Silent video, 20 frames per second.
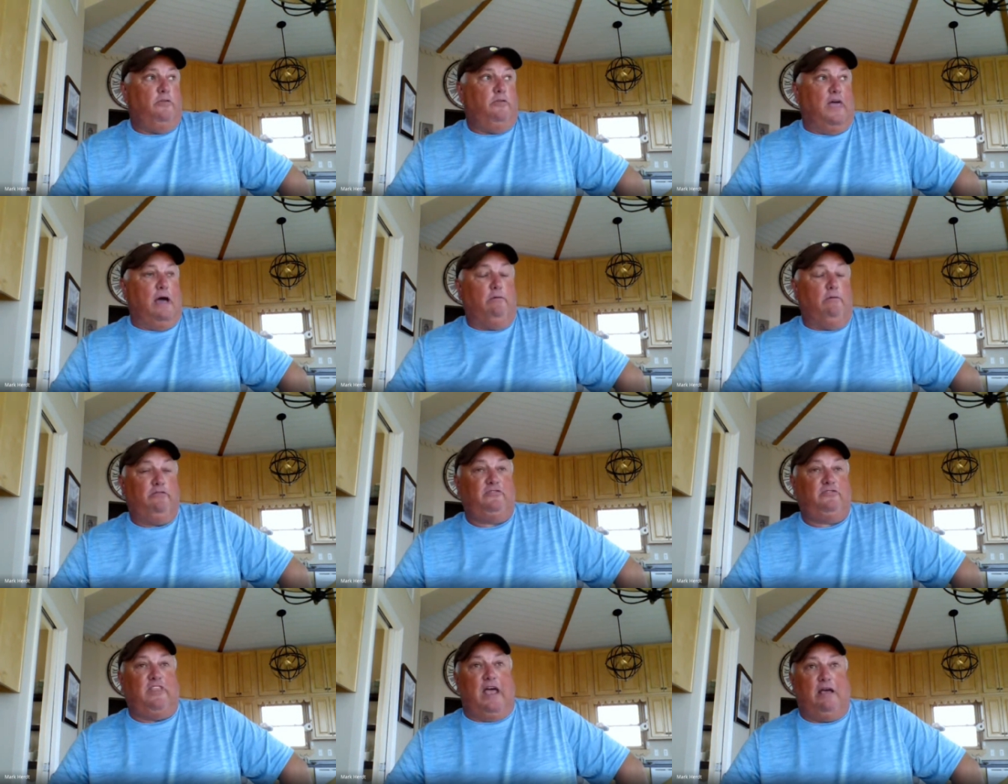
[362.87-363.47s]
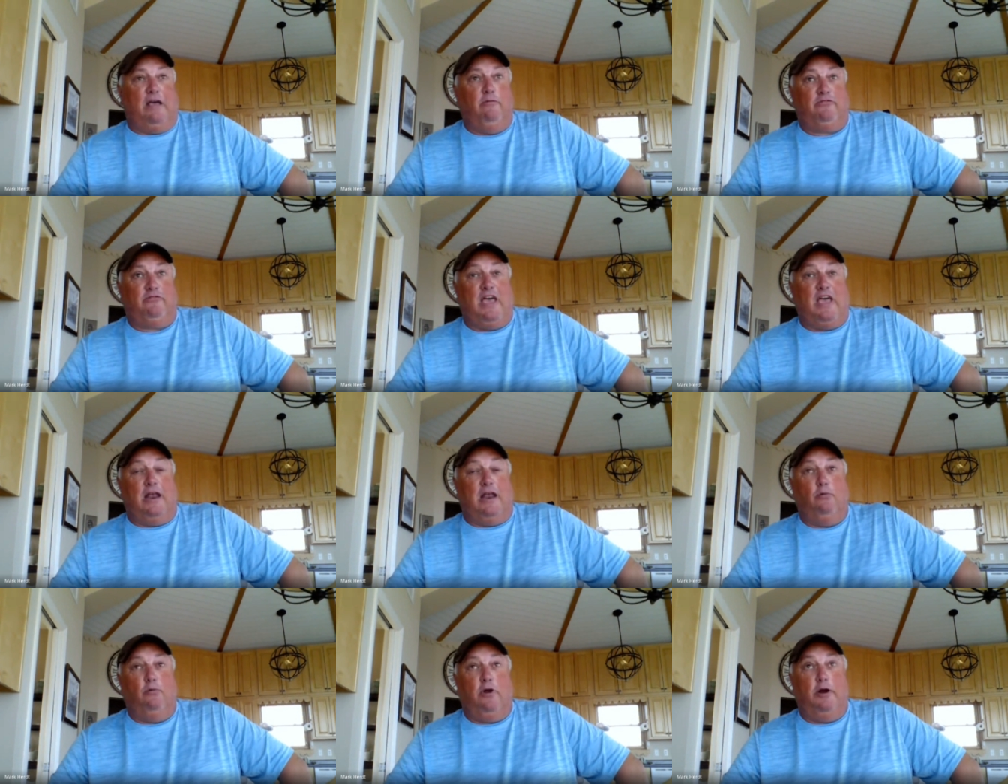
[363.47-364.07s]
that was that was
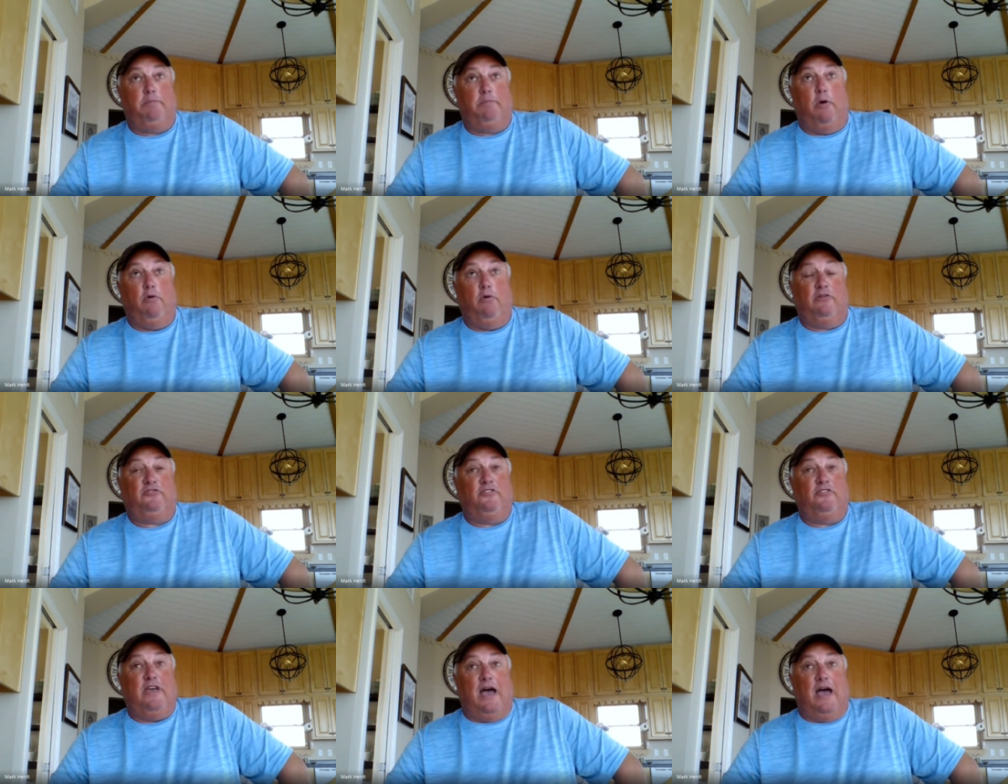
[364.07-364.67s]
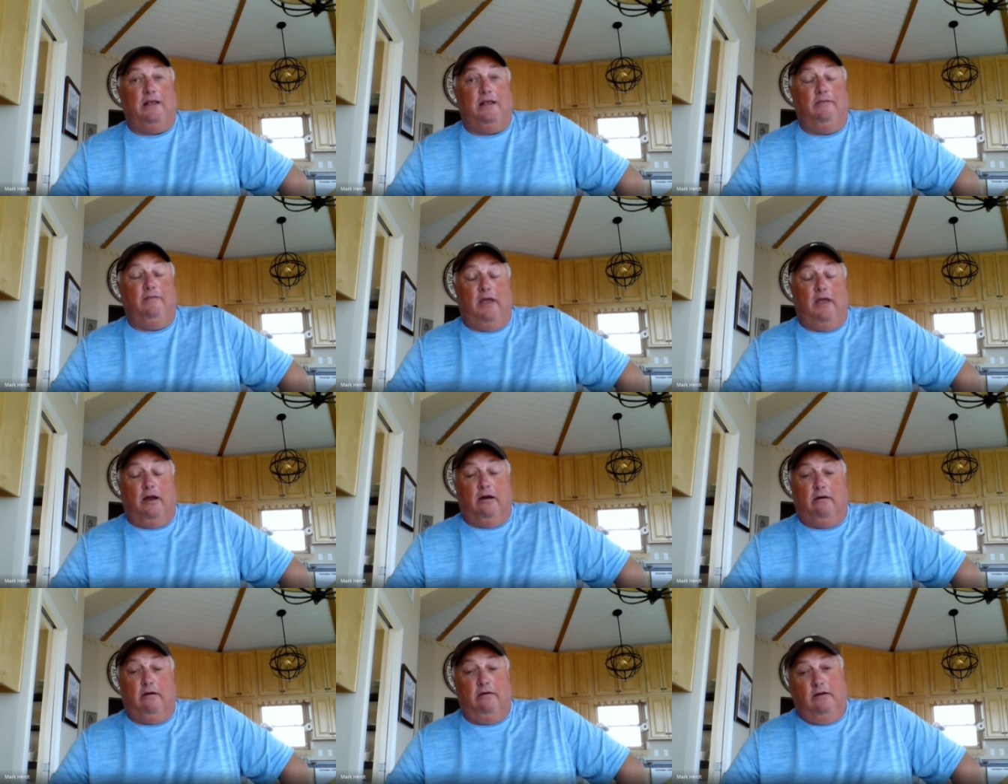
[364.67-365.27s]
kind of weird. But once you got in
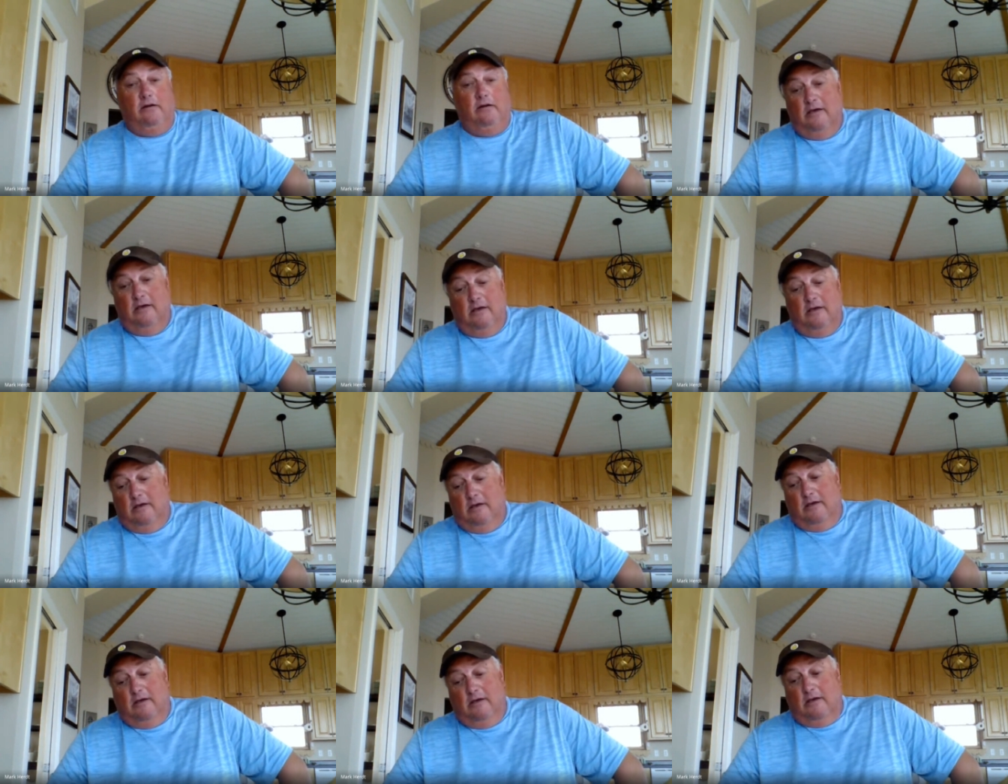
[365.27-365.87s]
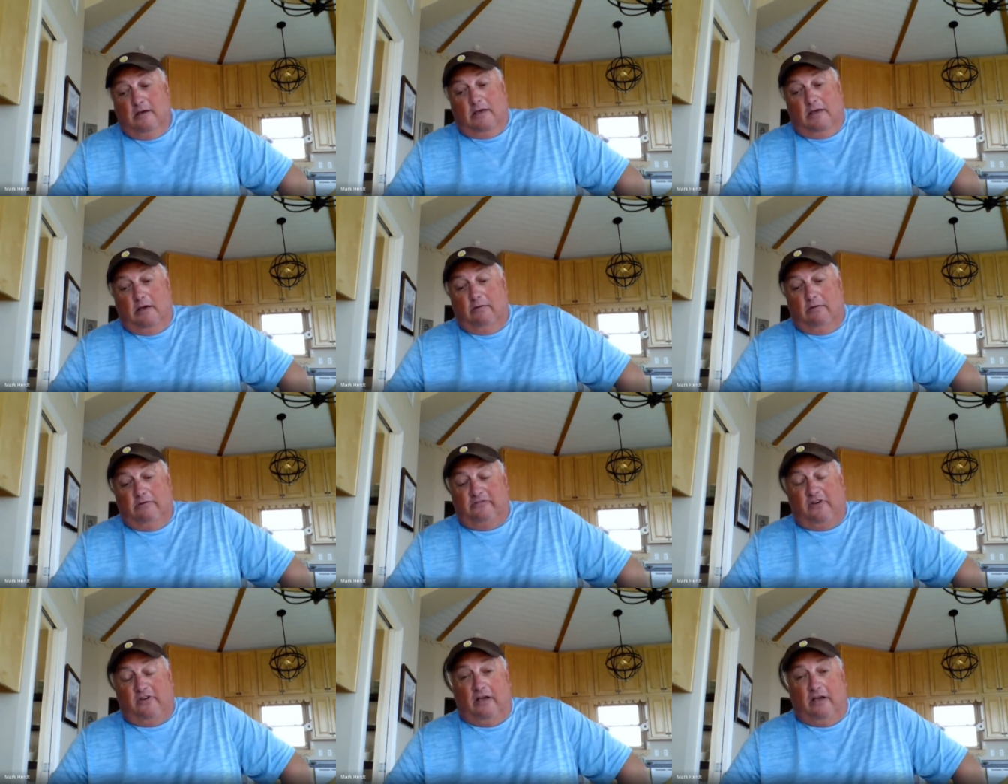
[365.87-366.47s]
there, it
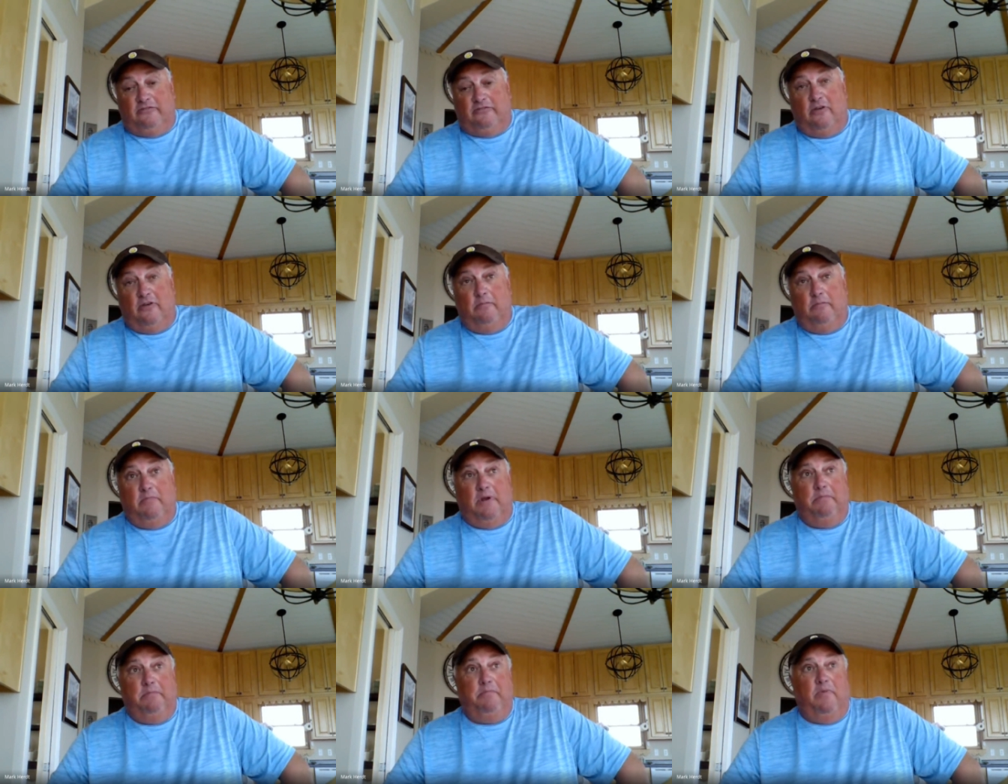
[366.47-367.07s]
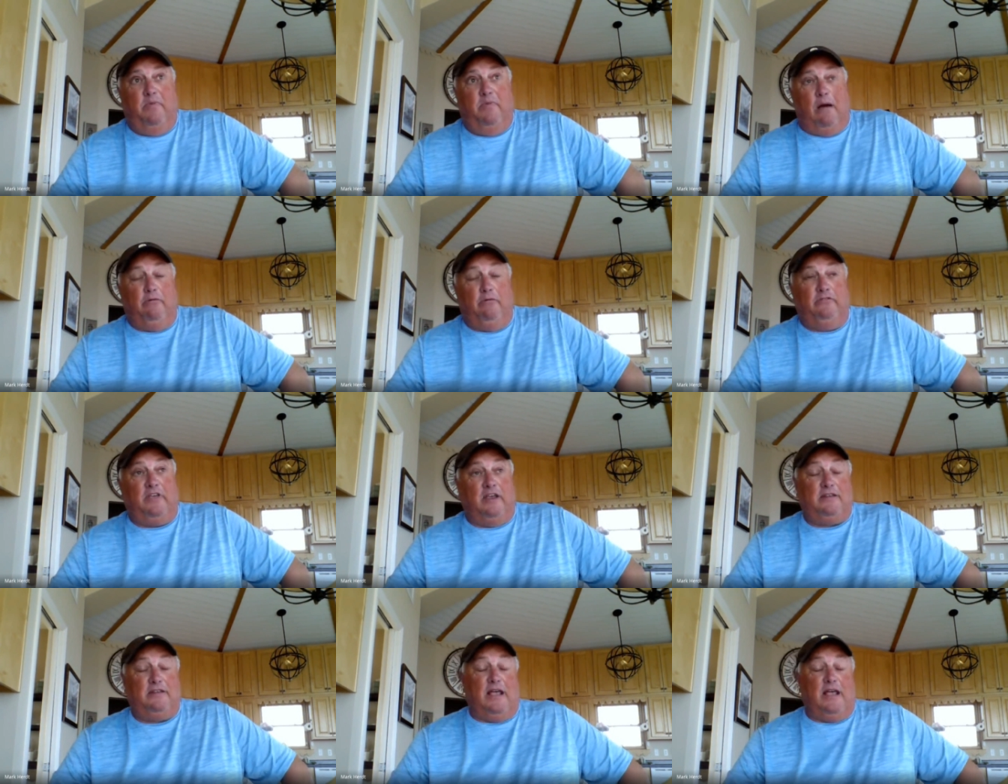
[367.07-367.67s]
was awesome, and that was
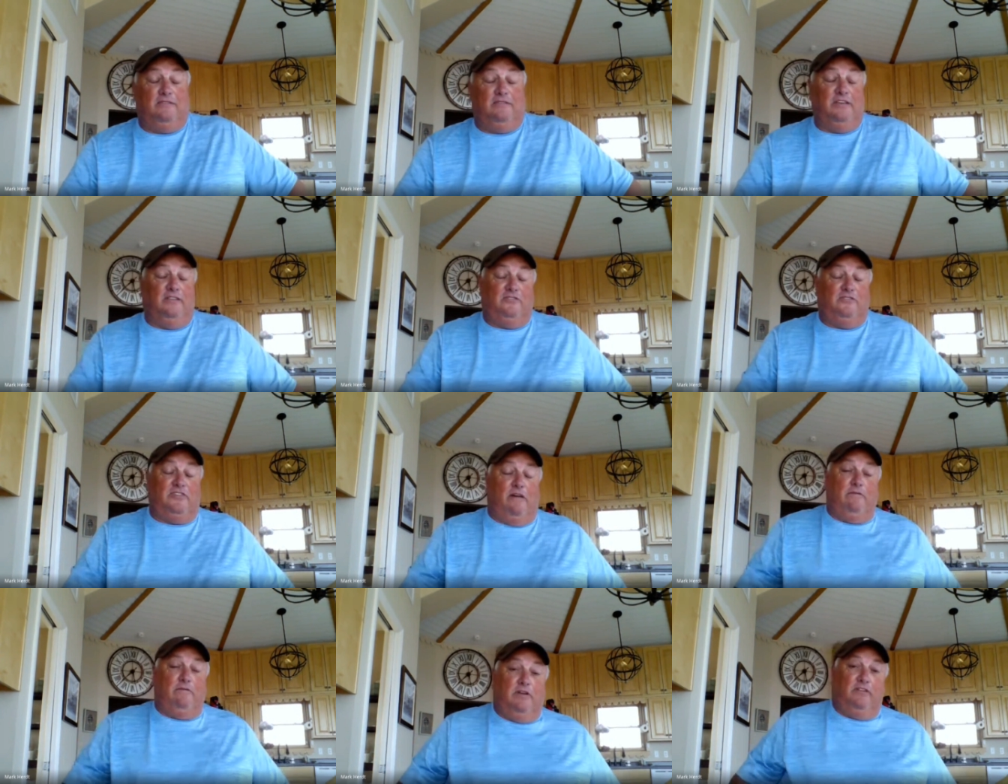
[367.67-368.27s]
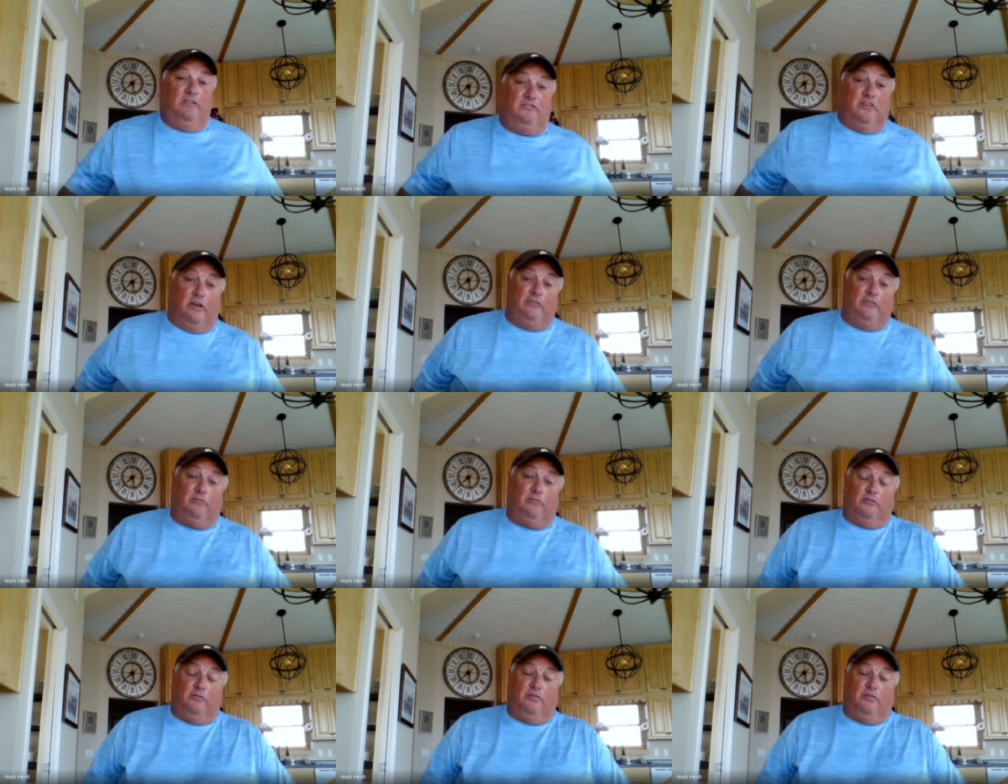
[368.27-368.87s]
like
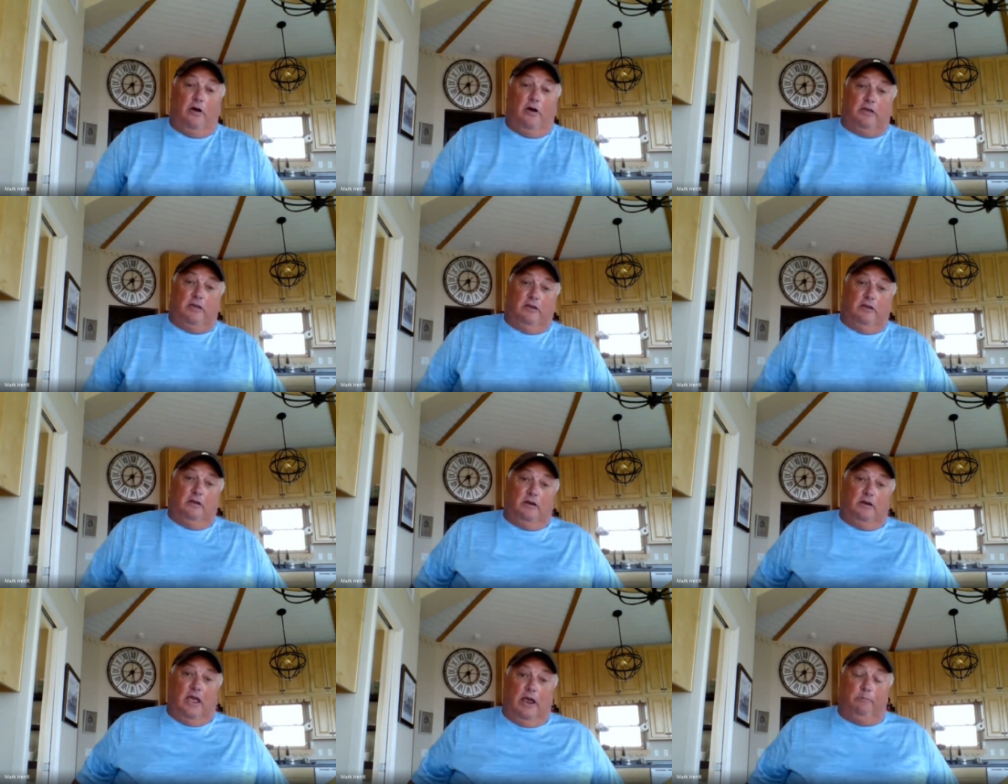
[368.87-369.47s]
1976. We're talking.